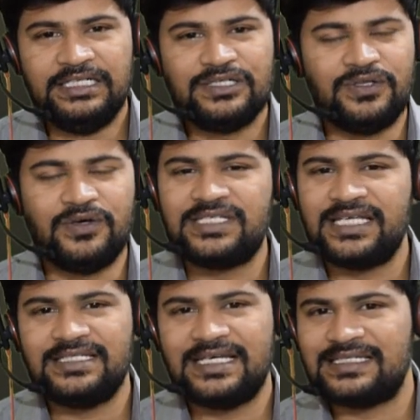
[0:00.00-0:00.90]
So those
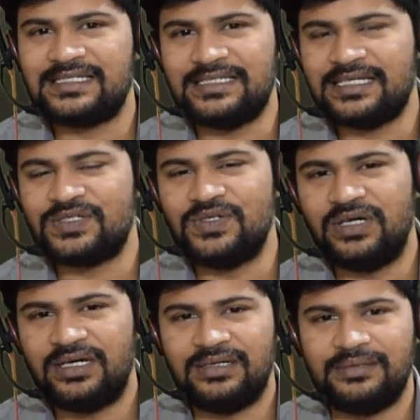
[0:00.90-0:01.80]
things, just
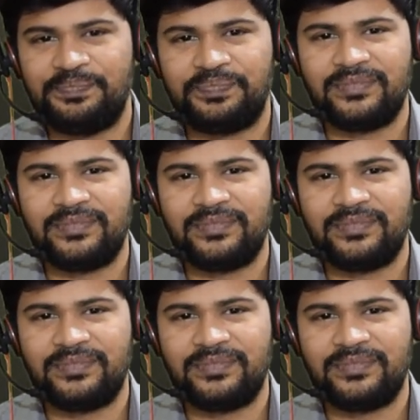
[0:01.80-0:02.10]
go